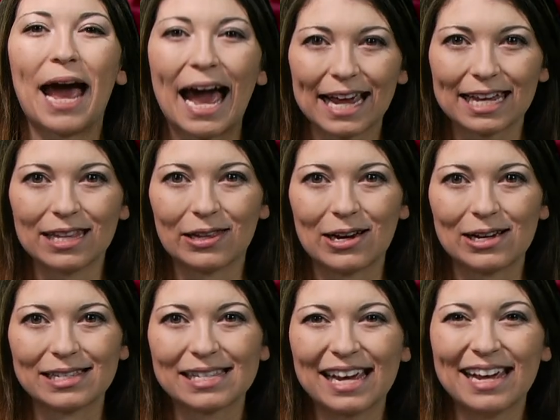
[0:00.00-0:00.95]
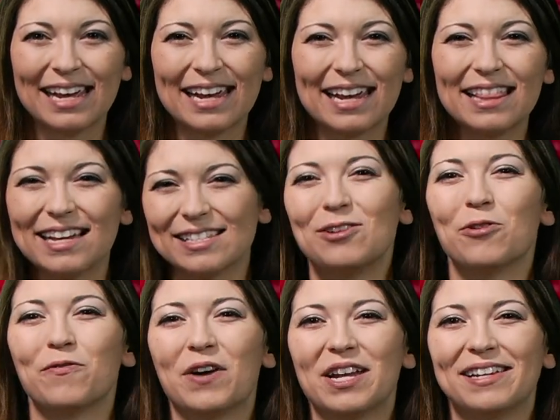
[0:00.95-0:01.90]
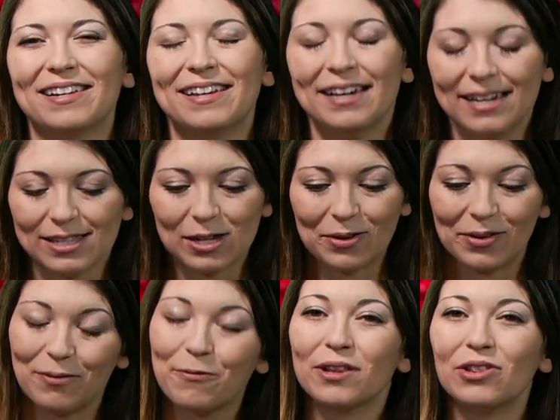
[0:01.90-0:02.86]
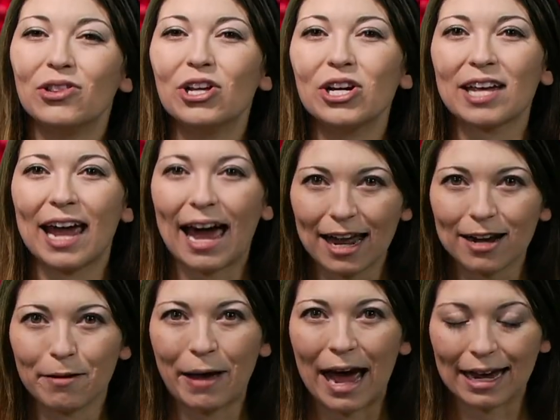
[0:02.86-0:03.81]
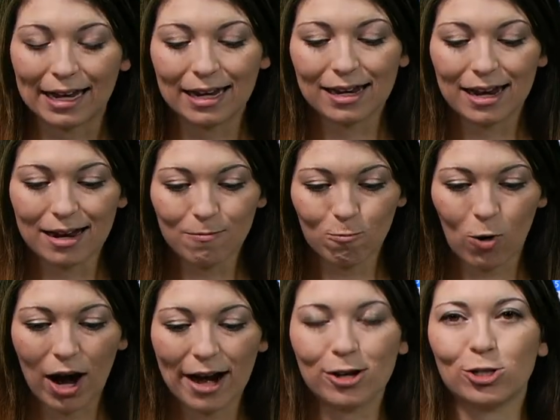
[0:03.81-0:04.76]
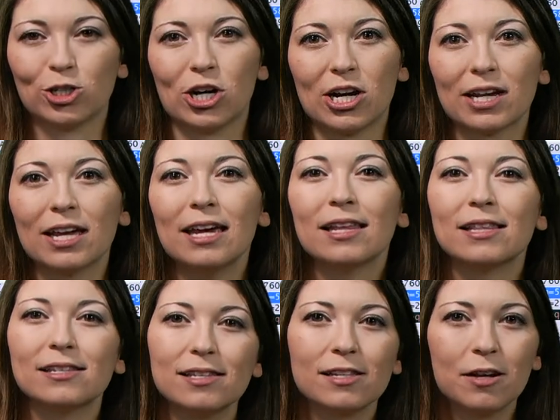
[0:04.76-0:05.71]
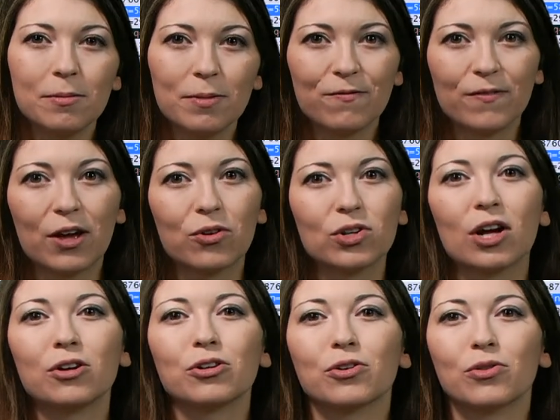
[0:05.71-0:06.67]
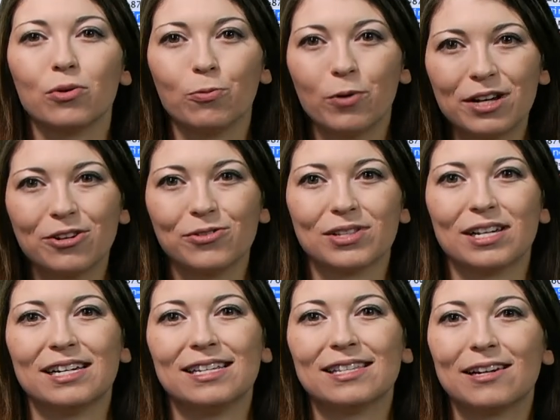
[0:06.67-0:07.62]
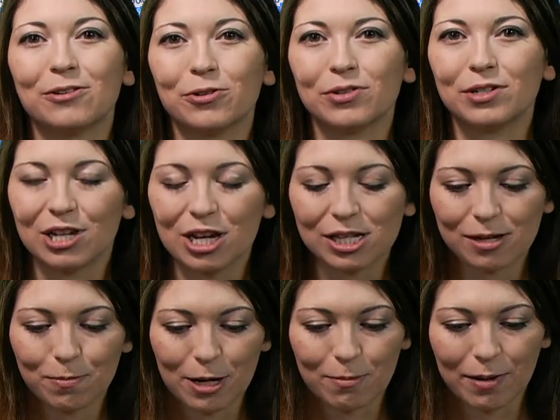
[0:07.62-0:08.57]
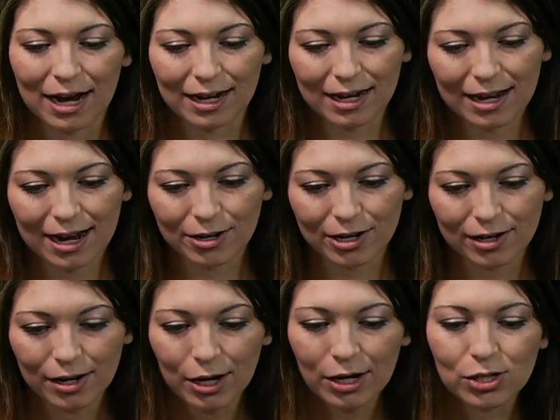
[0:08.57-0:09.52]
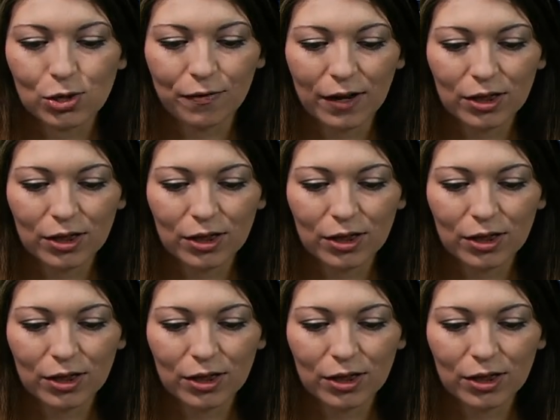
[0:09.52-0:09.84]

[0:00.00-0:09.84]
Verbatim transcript: packet loss, and that's no fun. So if we look at a packet in Wireshark, this is going to be found under the window size under the TCP packet header. So